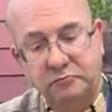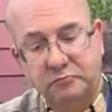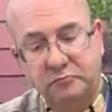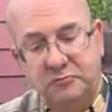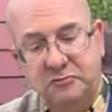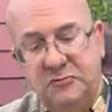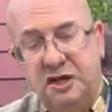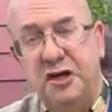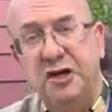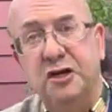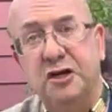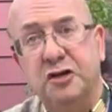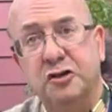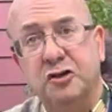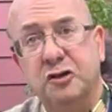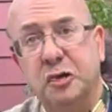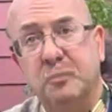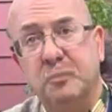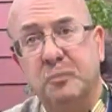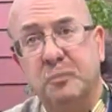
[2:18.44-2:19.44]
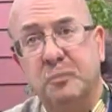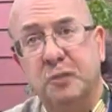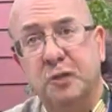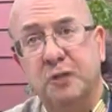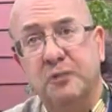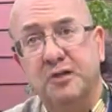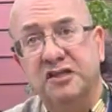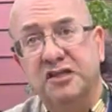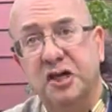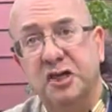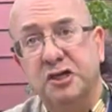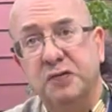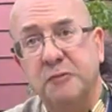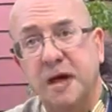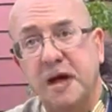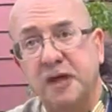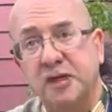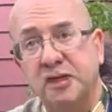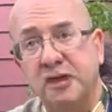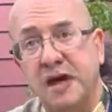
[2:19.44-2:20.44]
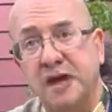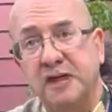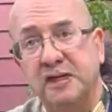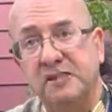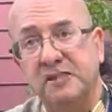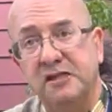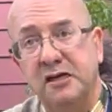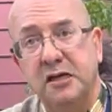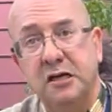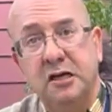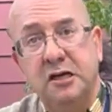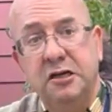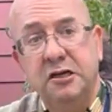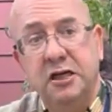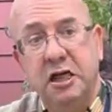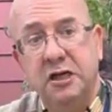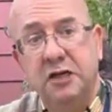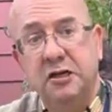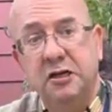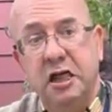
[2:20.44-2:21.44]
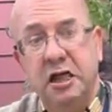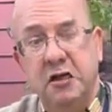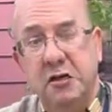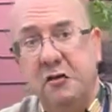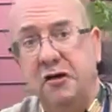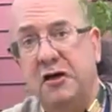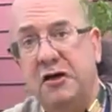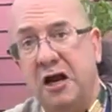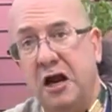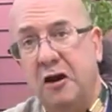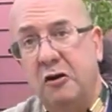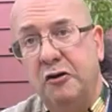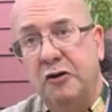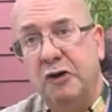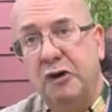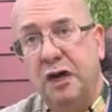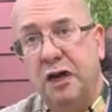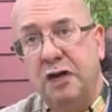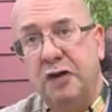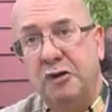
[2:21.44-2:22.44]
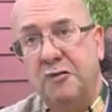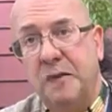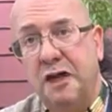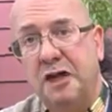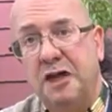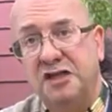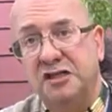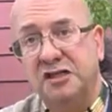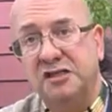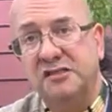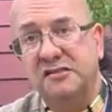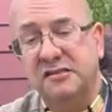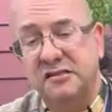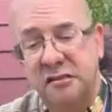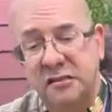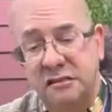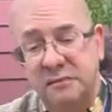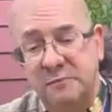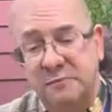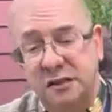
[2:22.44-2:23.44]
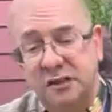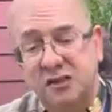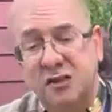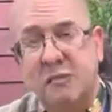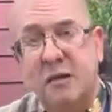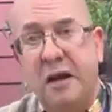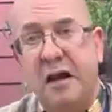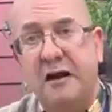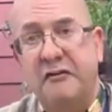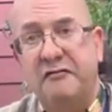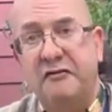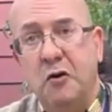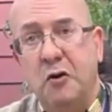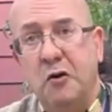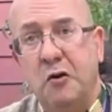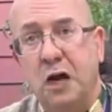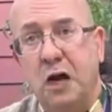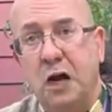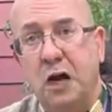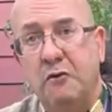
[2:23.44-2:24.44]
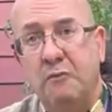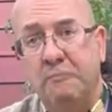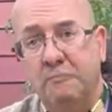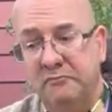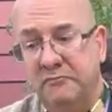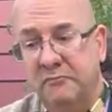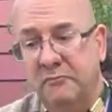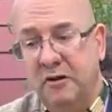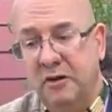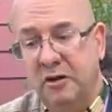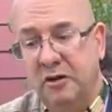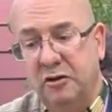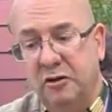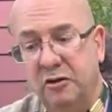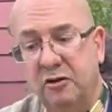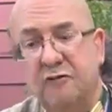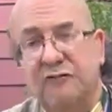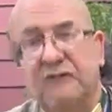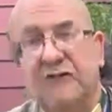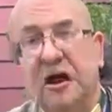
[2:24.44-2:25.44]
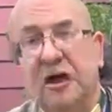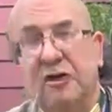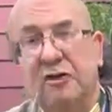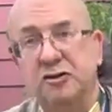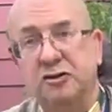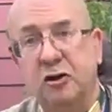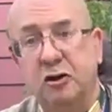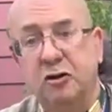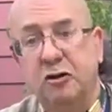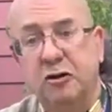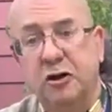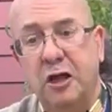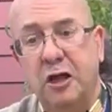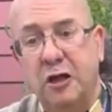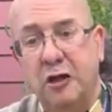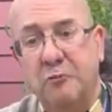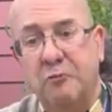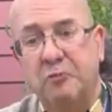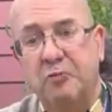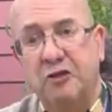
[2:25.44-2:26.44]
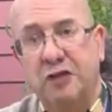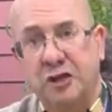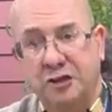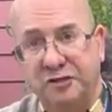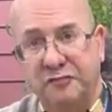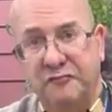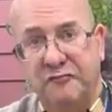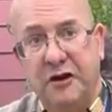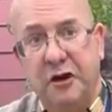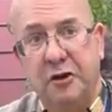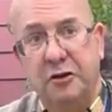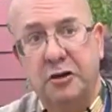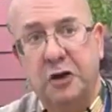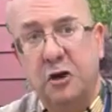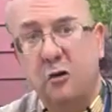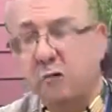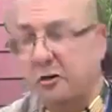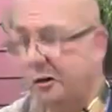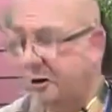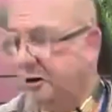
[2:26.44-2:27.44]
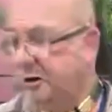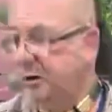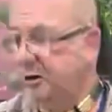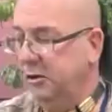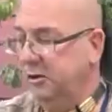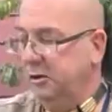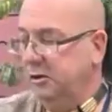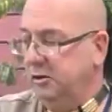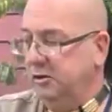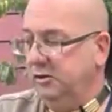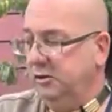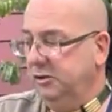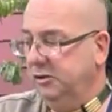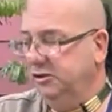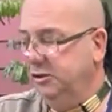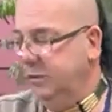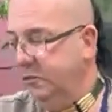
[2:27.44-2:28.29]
then you can trim them, put them inside your match case. Now you not only you got your matches, but you have your little fire starter to help get your fire going. So